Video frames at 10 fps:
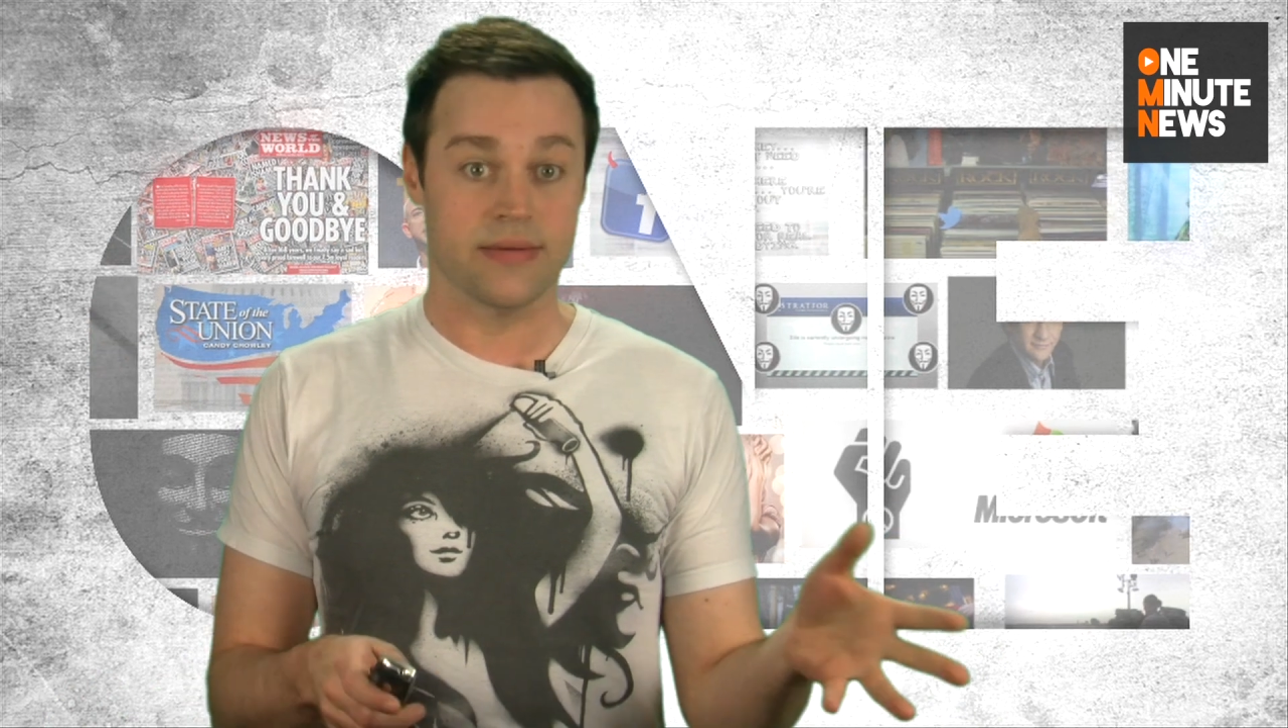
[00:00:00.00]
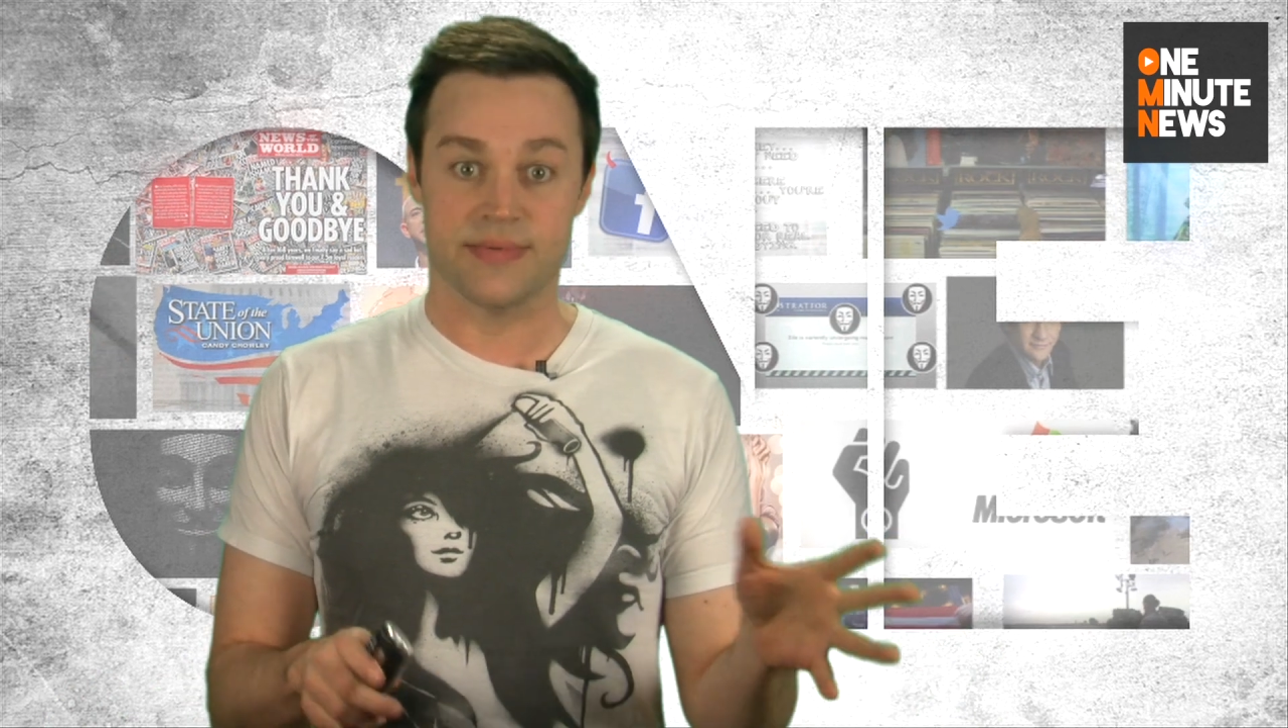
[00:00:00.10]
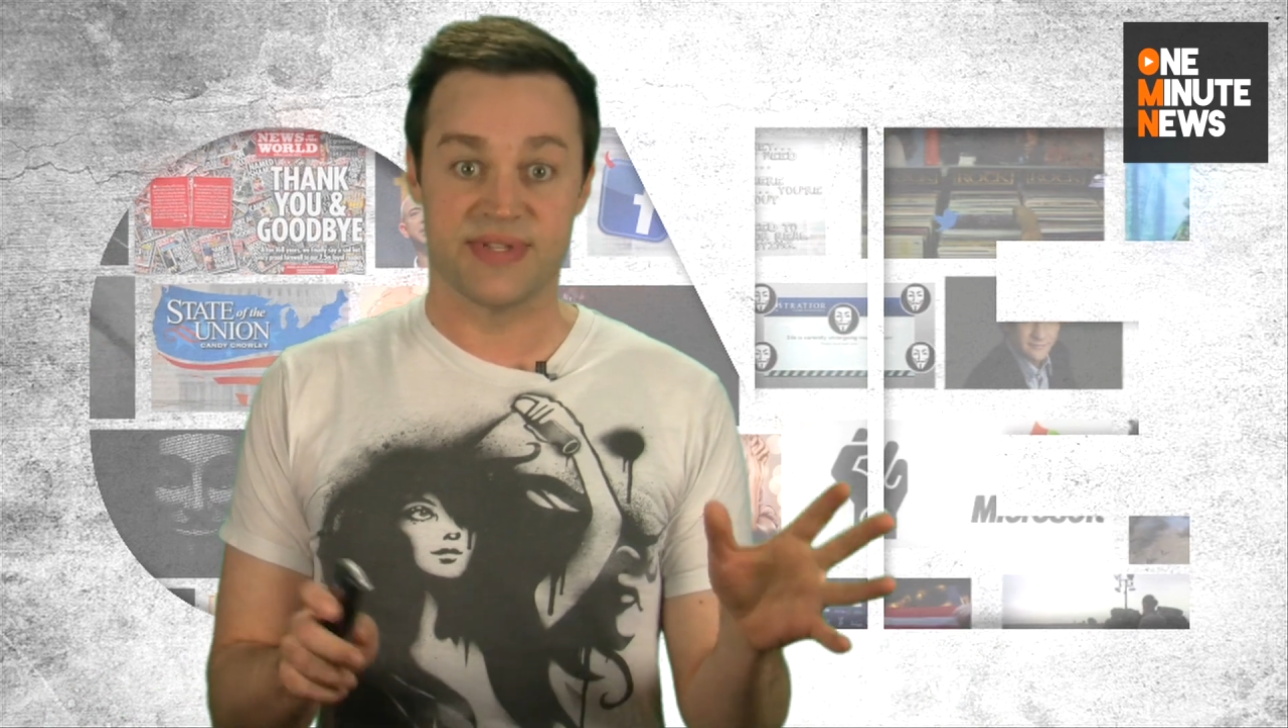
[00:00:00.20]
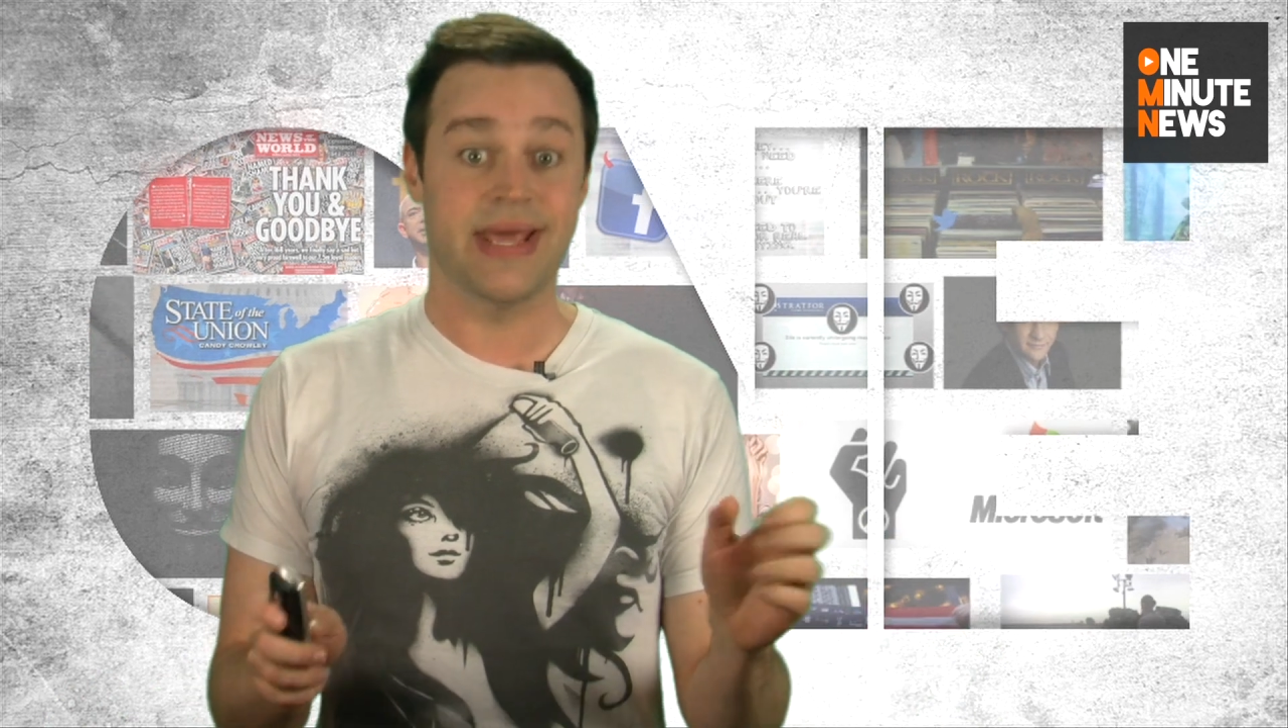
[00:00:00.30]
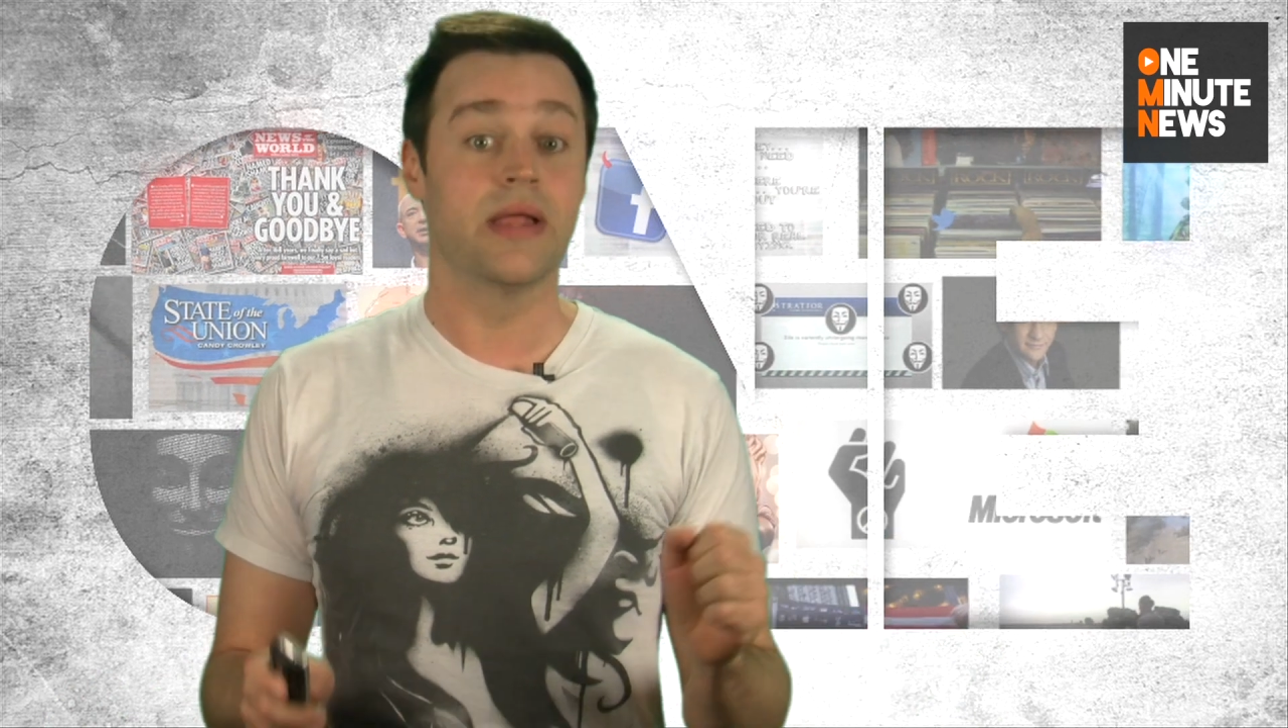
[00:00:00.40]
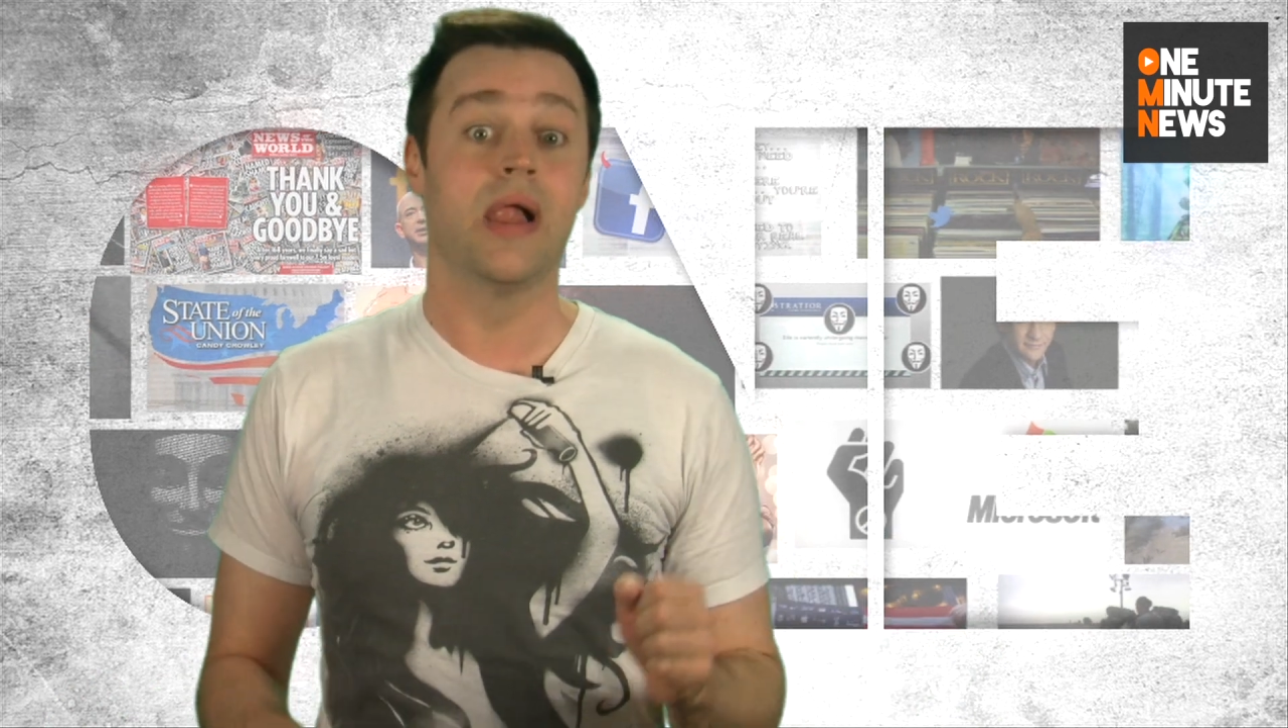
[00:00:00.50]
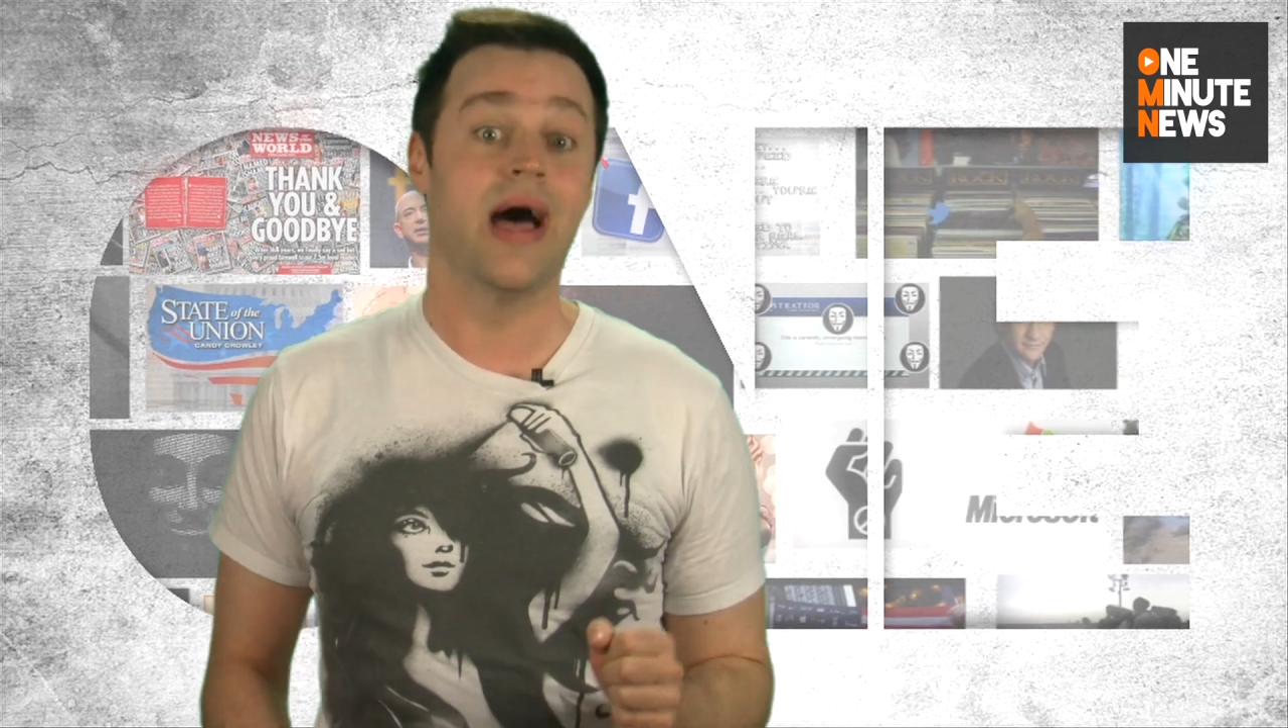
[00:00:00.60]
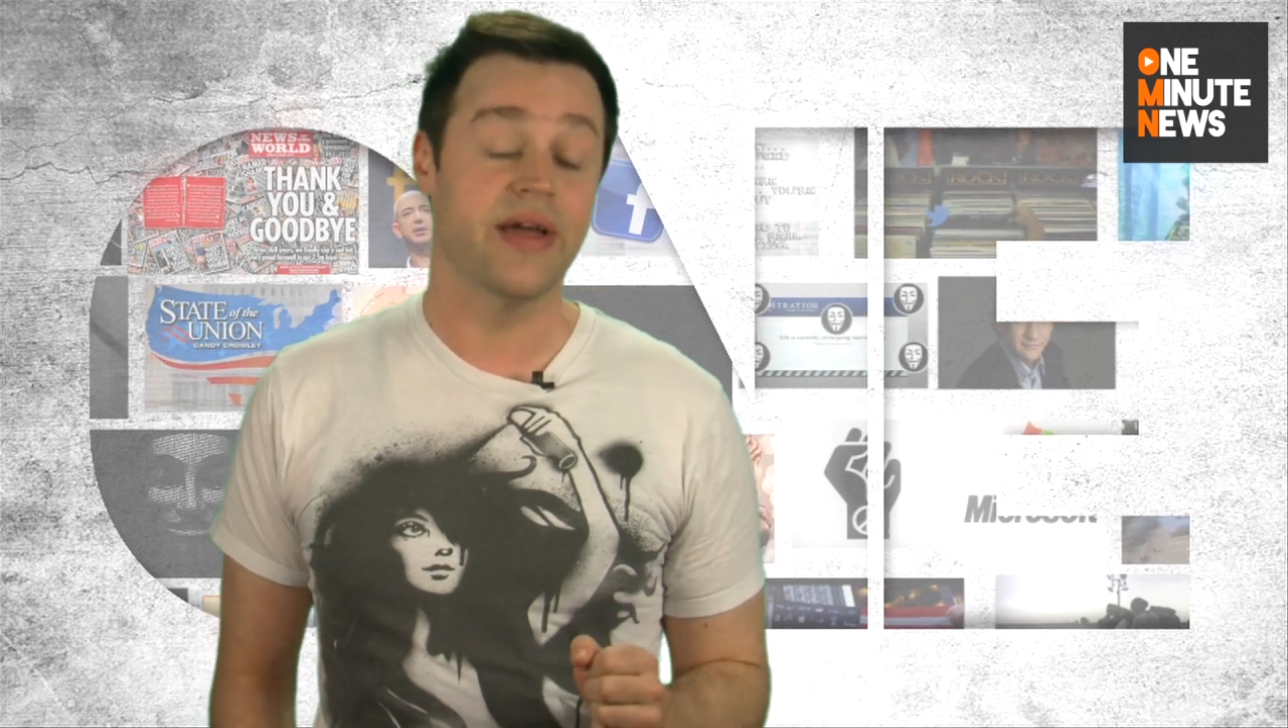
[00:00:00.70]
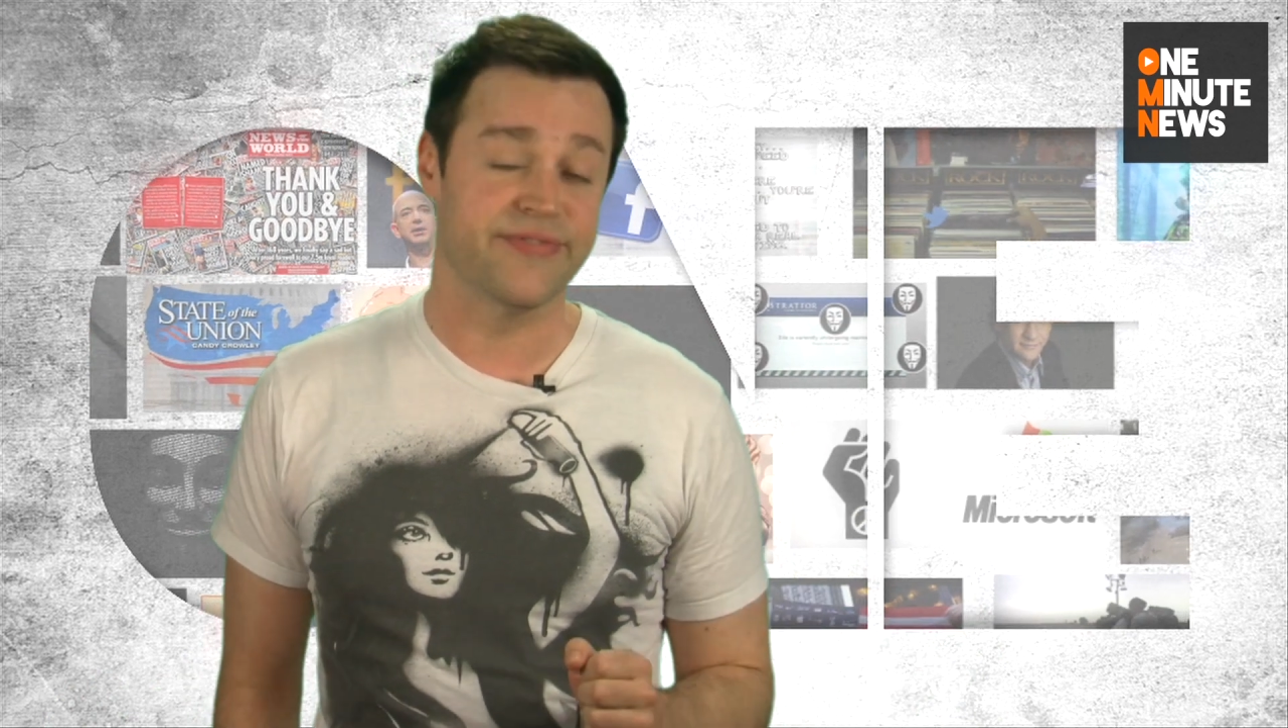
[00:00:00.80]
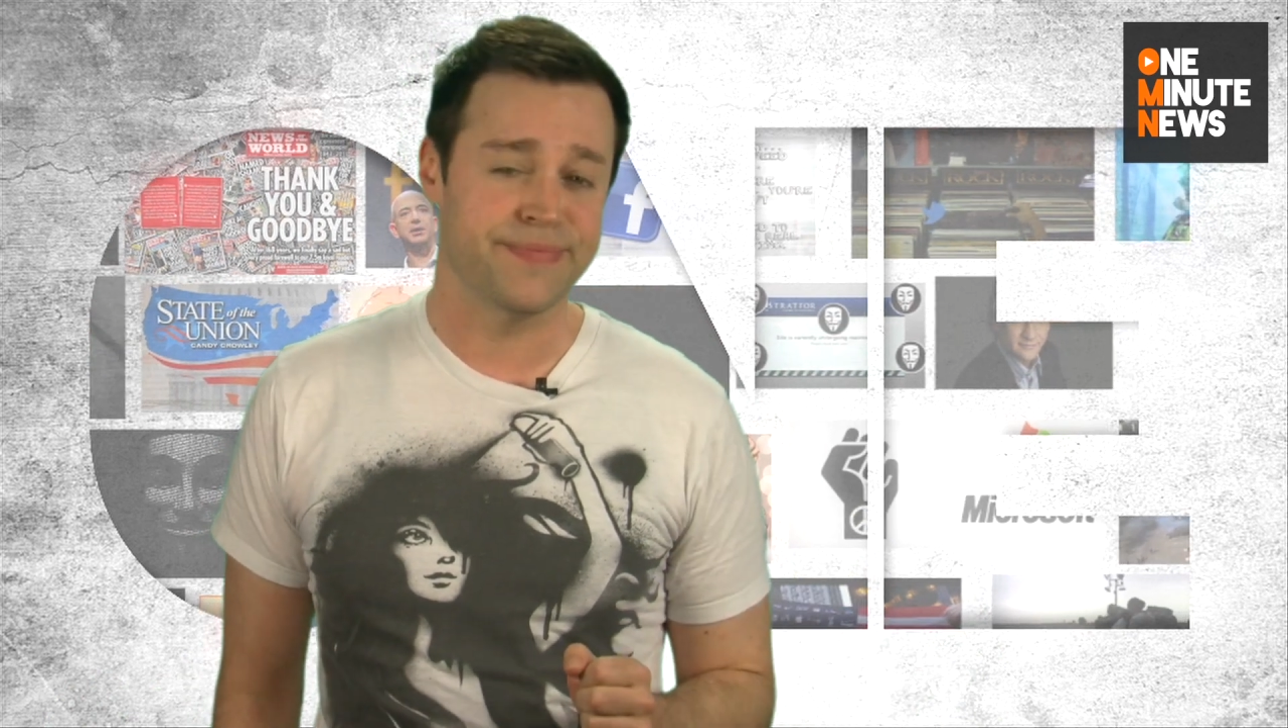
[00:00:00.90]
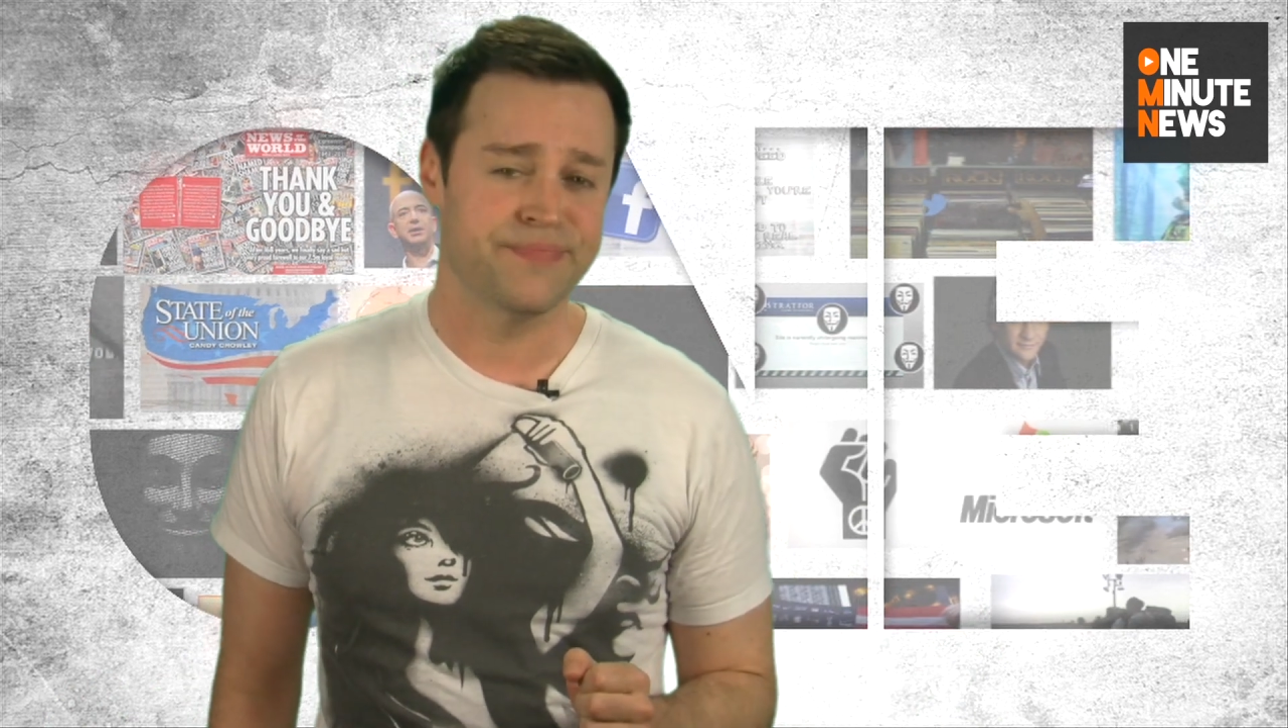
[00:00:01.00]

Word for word: and stay alive.